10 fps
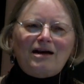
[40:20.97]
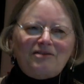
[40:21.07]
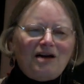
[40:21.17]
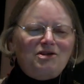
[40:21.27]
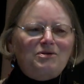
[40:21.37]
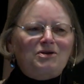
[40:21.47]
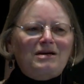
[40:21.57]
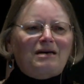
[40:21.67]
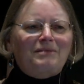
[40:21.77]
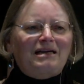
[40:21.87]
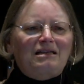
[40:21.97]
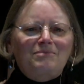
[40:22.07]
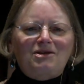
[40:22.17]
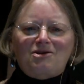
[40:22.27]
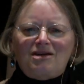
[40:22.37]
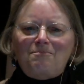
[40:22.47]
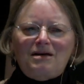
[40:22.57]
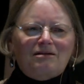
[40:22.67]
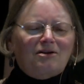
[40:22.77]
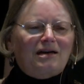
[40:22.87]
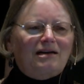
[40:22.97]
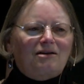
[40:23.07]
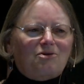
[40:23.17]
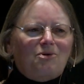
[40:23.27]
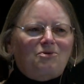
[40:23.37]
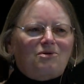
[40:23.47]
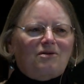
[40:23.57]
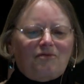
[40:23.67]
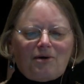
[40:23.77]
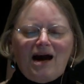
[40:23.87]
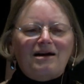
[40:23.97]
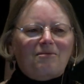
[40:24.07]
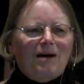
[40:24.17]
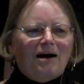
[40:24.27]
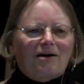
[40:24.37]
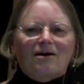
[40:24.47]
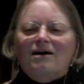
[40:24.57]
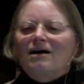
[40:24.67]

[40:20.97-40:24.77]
I thought you were doing something in the Mississippi looking at sources of organic matter.